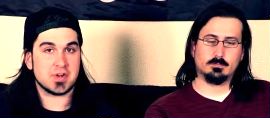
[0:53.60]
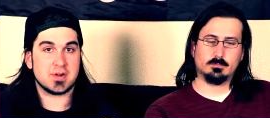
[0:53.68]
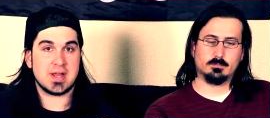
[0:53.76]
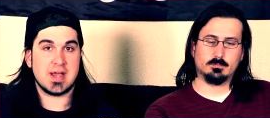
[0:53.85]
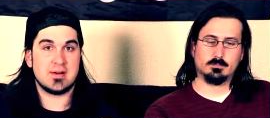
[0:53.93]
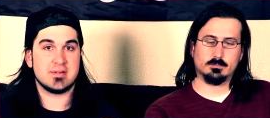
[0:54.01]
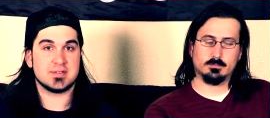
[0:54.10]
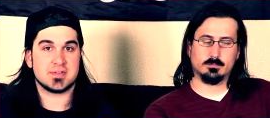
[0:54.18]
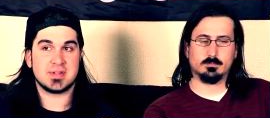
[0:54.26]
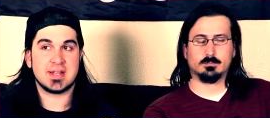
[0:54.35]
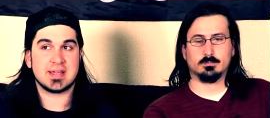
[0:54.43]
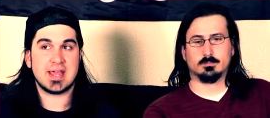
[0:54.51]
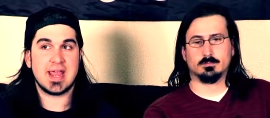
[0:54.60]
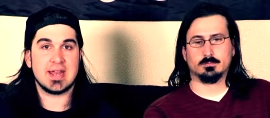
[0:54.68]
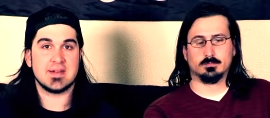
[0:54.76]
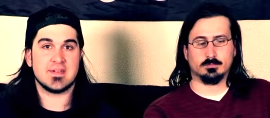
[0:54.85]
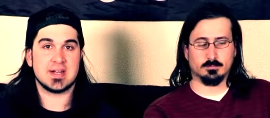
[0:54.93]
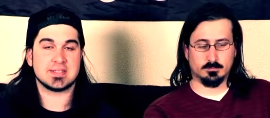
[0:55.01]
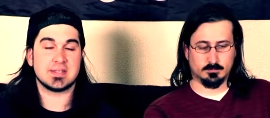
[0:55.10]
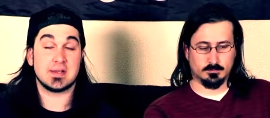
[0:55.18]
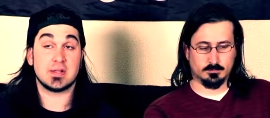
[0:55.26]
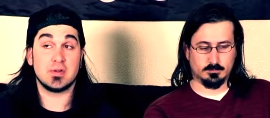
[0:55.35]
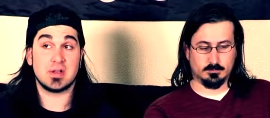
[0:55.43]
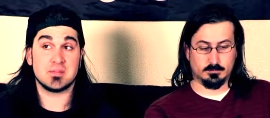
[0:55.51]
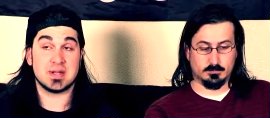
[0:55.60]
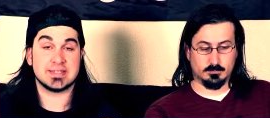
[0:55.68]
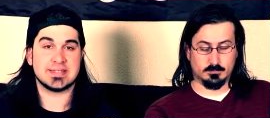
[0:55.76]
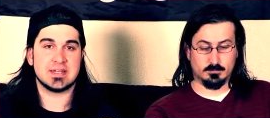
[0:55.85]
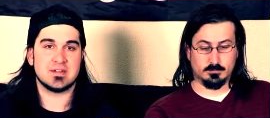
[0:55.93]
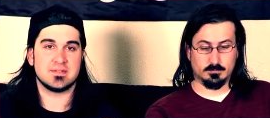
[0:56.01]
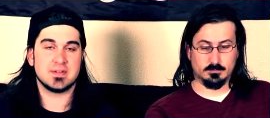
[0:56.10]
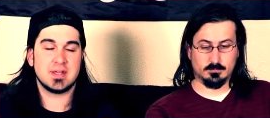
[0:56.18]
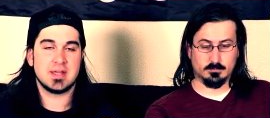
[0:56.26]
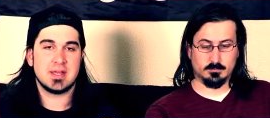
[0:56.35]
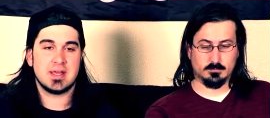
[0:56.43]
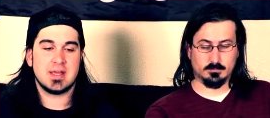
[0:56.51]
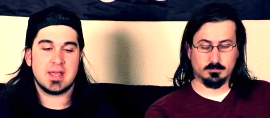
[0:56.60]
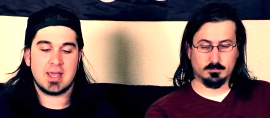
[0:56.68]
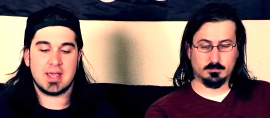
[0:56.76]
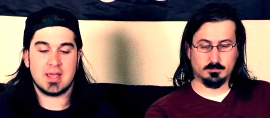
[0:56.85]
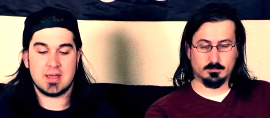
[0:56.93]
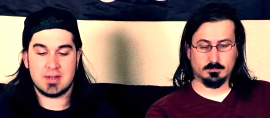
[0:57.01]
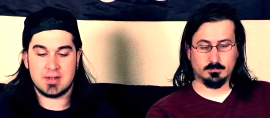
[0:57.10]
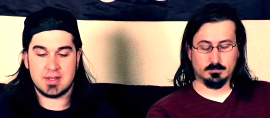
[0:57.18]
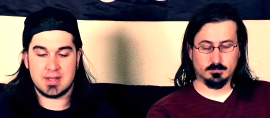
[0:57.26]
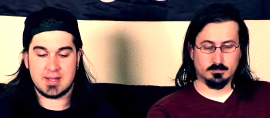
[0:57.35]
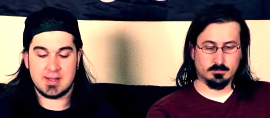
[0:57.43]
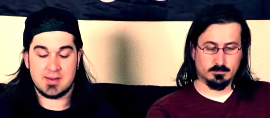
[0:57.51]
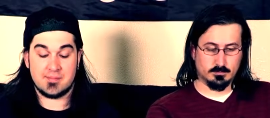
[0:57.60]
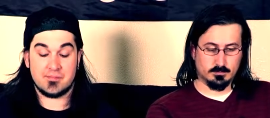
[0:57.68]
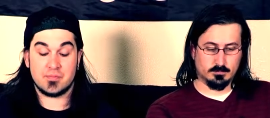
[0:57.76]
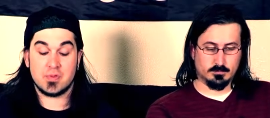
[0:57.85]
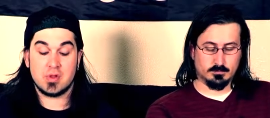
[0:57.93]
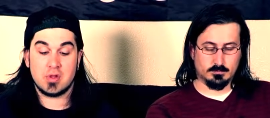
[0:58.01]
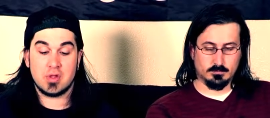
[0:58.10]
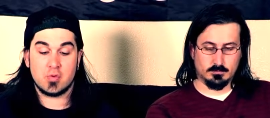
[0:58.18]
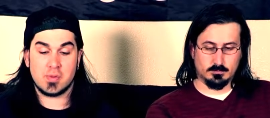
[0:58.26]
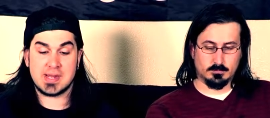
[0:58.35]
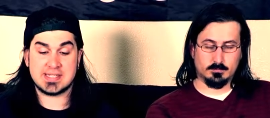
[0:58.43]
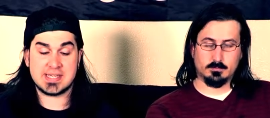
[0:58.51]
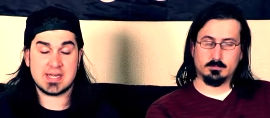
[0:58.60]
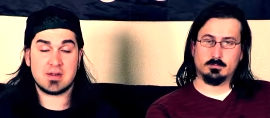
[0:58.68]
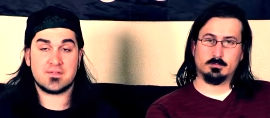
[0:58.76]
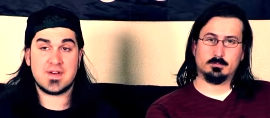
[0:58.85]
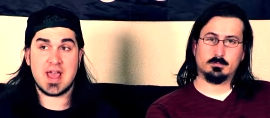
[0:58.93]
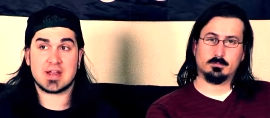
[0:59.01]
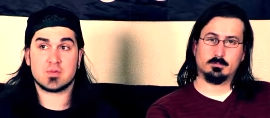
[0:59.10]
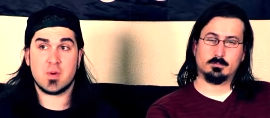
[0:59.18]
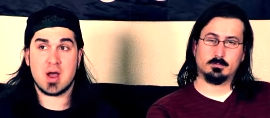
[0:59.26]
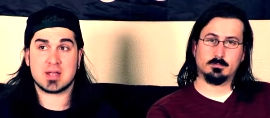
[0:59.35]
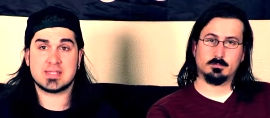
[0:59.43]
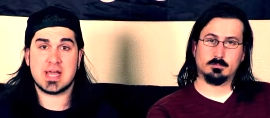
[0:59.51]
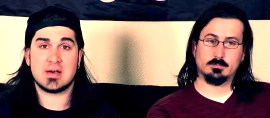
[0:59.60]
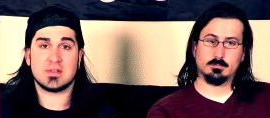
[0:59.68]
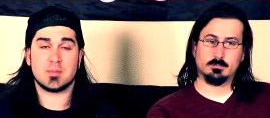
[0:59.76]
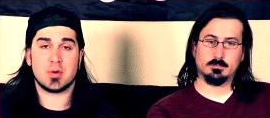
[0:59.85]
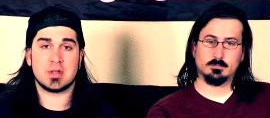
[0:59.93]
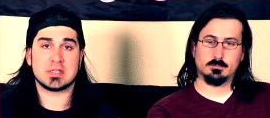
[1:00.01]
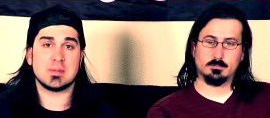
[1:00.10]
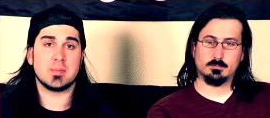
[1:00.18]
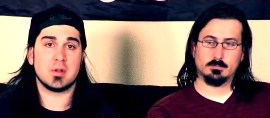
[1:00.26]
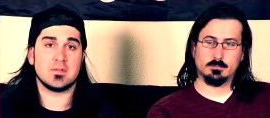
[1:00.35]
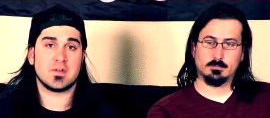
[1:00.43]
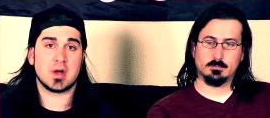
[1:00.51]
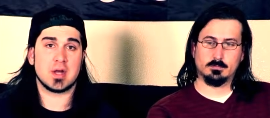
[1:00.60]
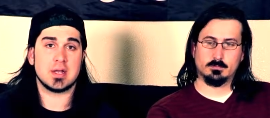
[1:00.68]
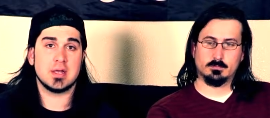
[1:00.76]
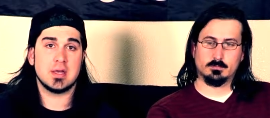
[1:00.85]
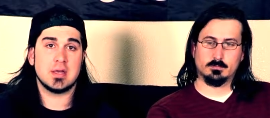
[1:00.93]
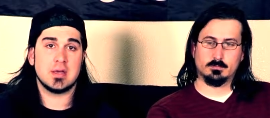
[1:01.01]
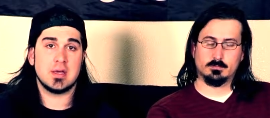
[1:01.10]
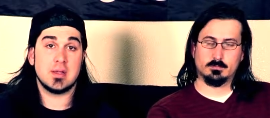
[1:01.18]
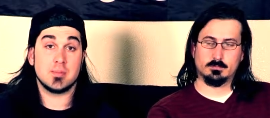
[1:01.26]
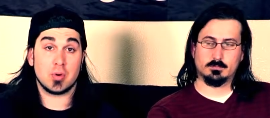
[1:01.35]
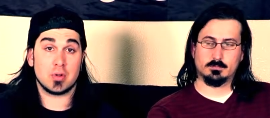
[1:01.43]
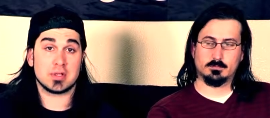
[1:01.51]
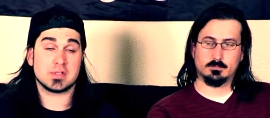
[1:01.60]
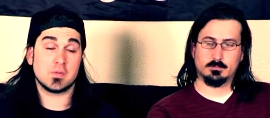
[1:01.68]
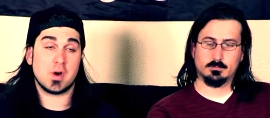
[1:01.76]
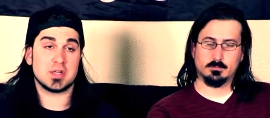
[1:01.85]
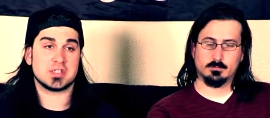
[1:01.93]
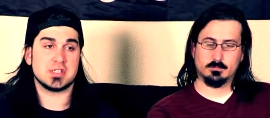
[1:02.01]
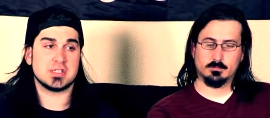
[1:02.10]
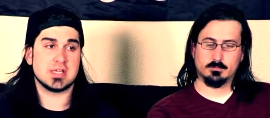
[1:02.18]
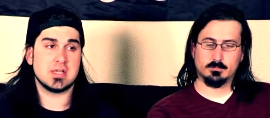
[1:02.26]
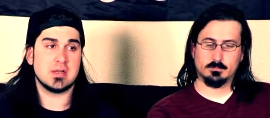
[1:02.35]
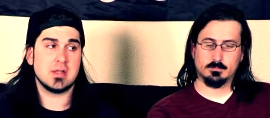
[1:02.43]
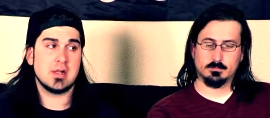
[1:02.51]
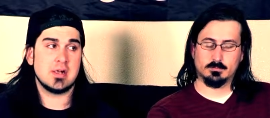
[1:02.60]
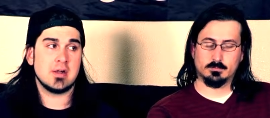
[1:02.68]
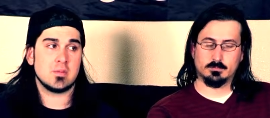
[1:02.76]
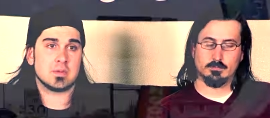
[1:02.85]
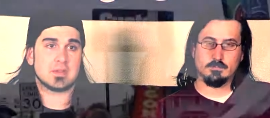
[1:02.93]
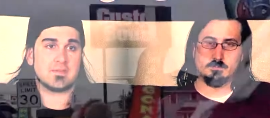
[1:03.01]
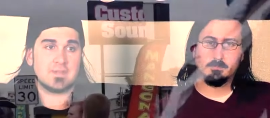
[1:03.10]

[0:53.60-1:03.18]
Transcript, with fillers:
Speaker 1: turnout. There's only like 8 of us, including myself. And we did, in fact, walk down the Burlington Boulevard in Burlington, Washington, with the